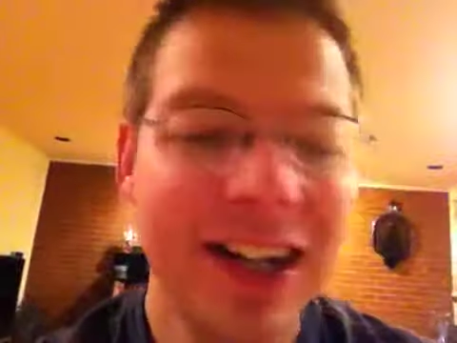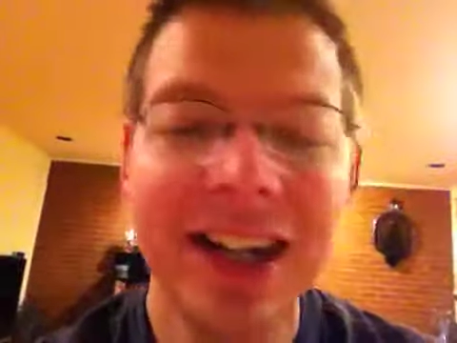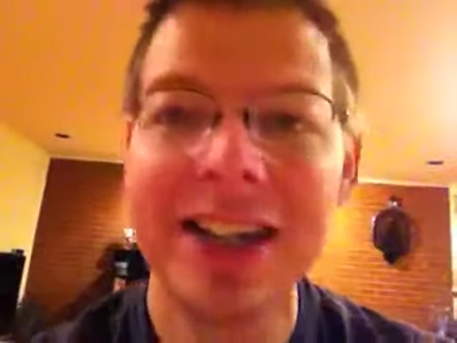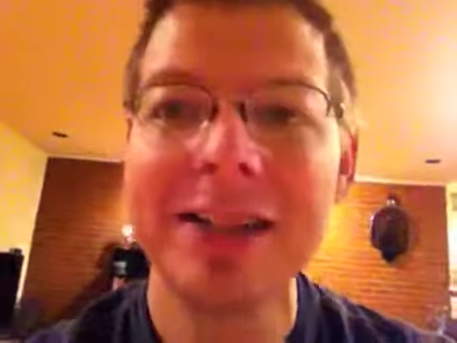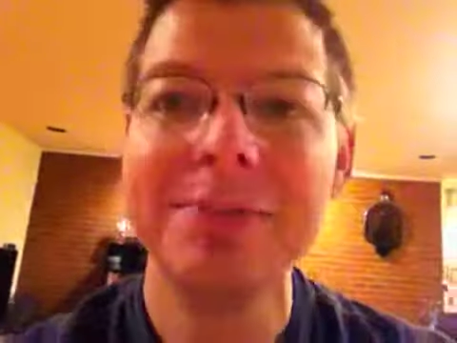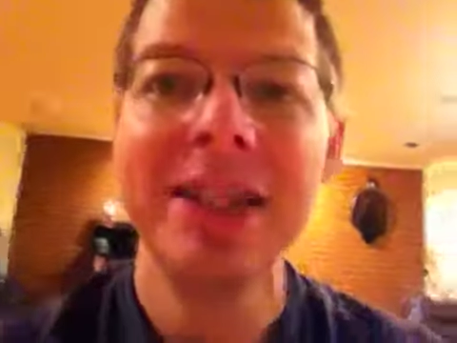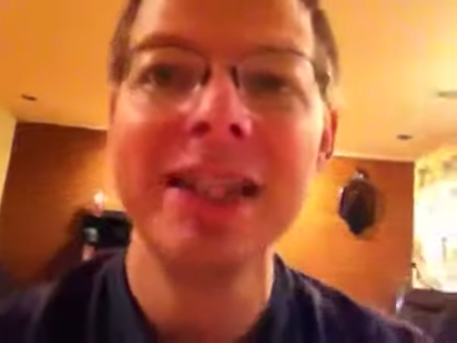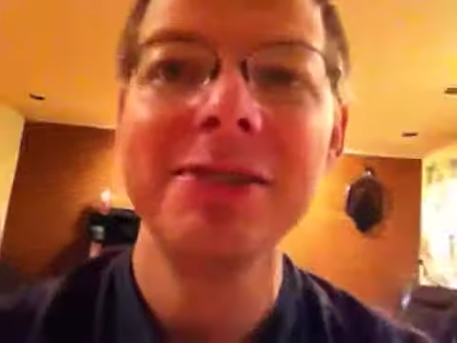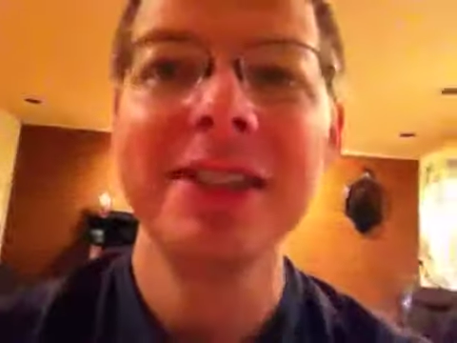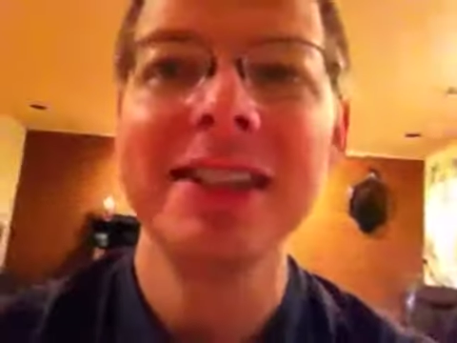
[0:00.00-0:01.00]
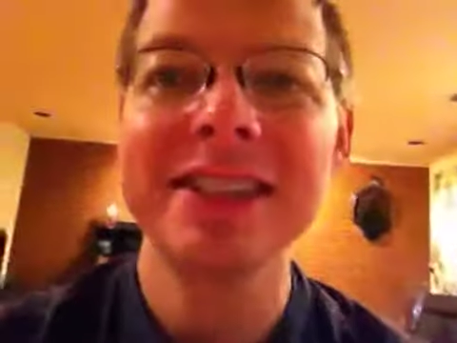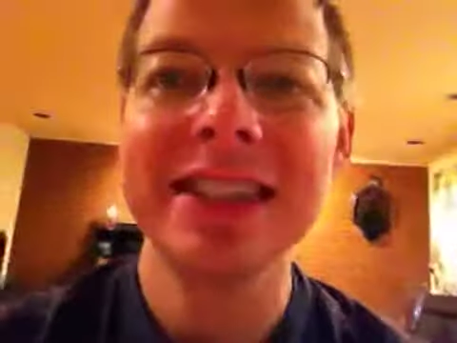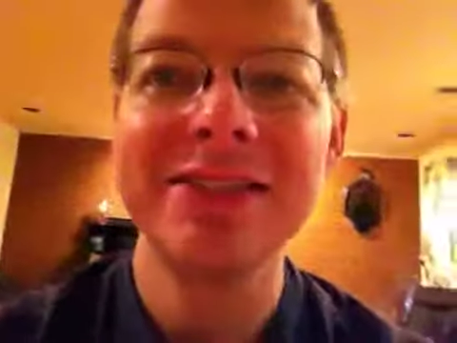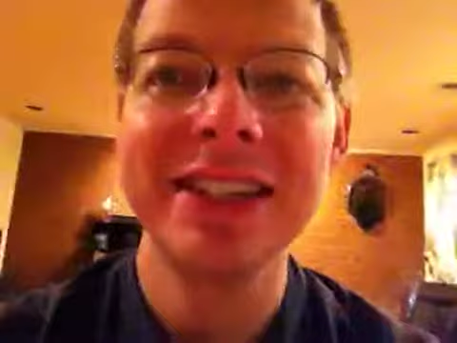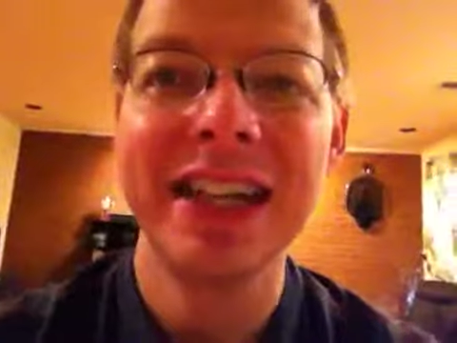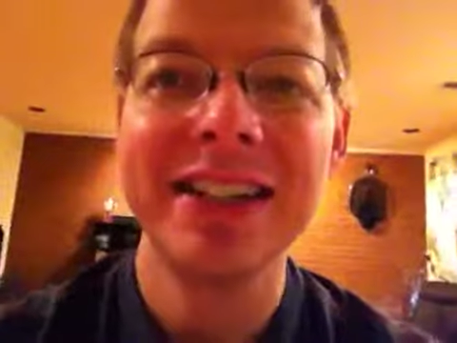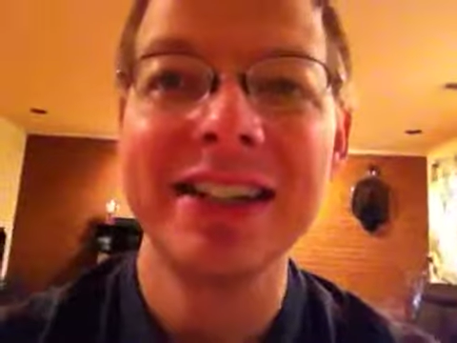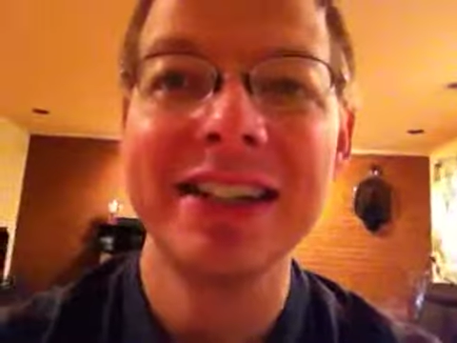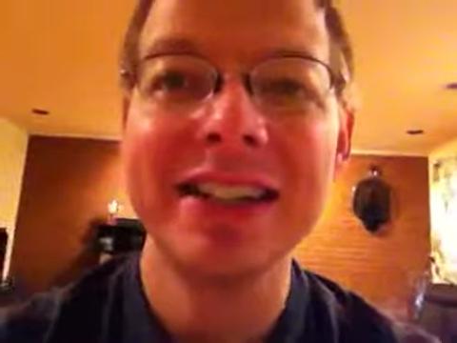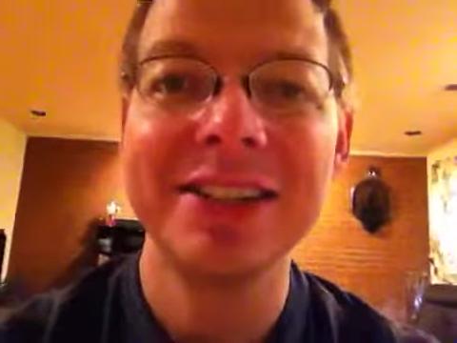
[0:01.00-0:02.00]
but anyway, that's David
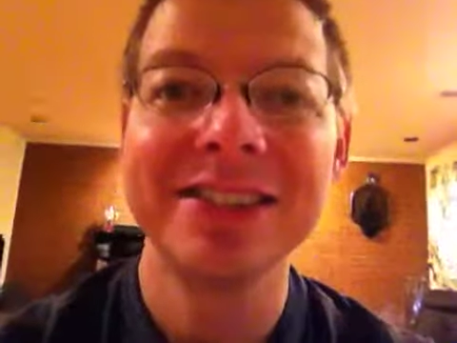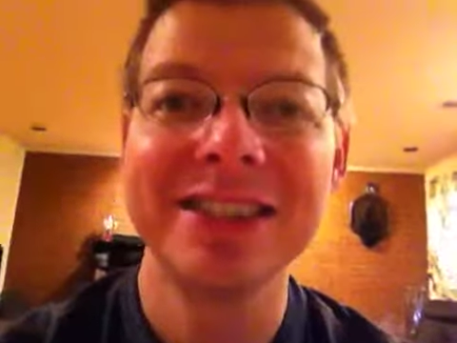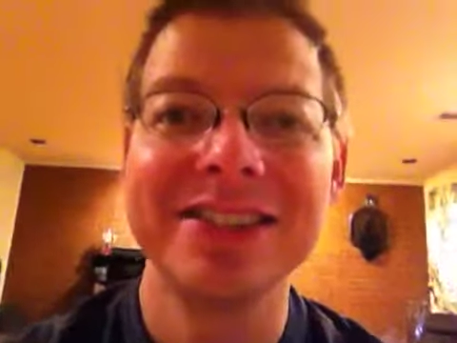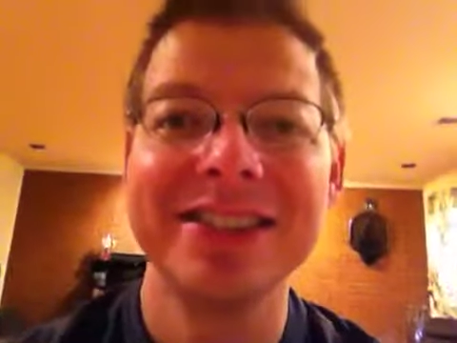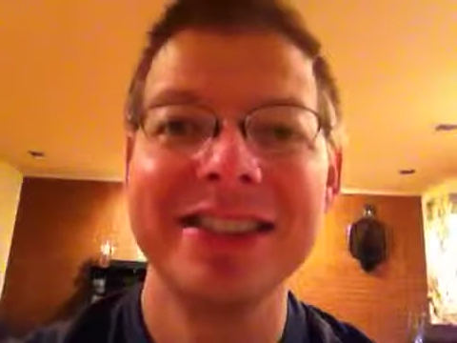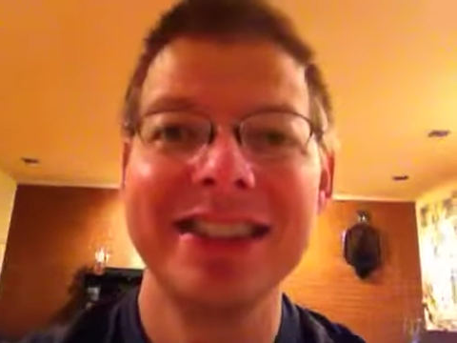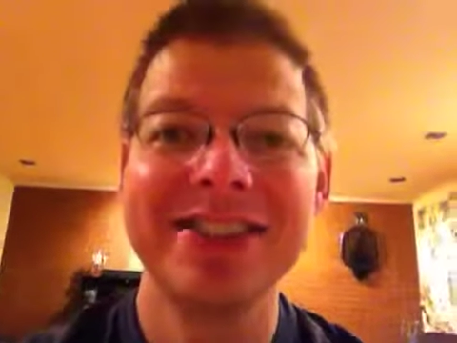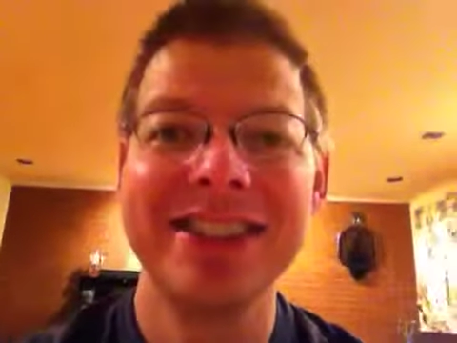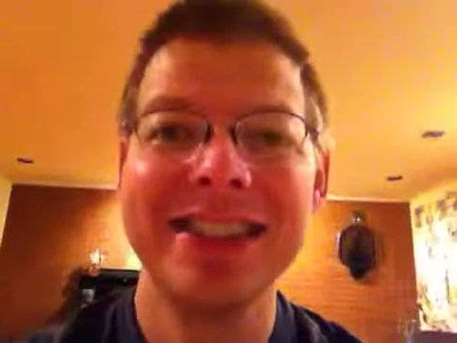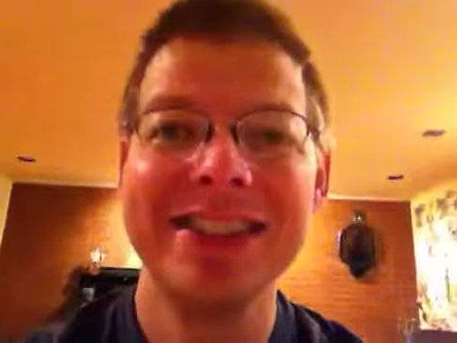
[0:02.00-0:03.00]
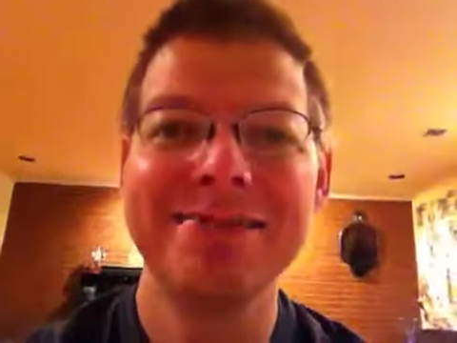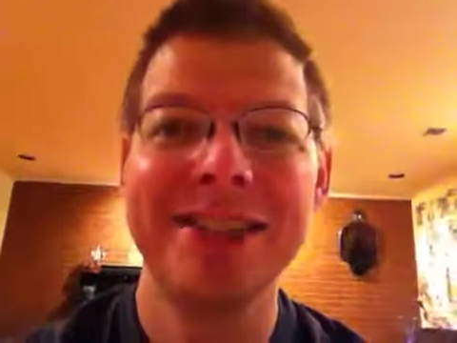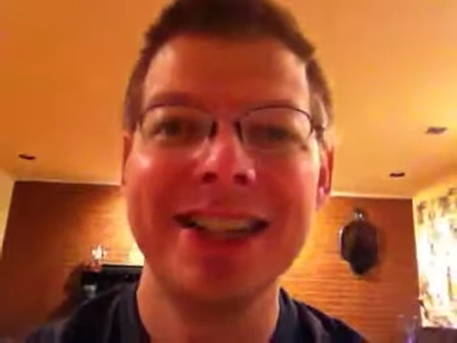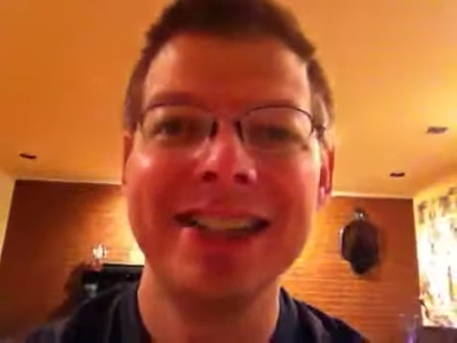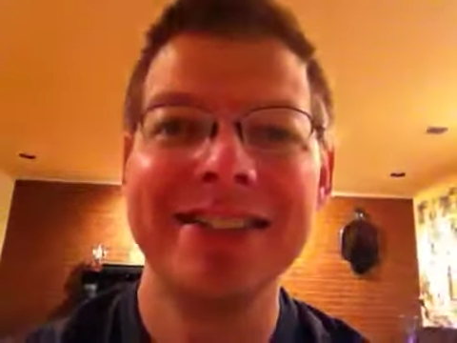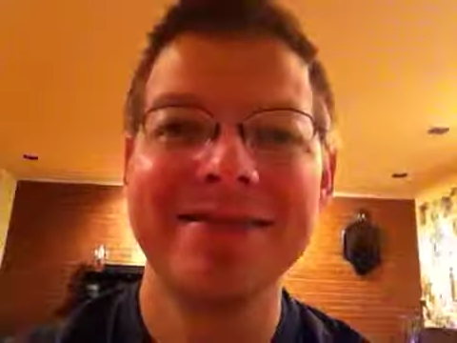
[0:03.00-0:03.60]
out, and I will talk to you next video. Bye.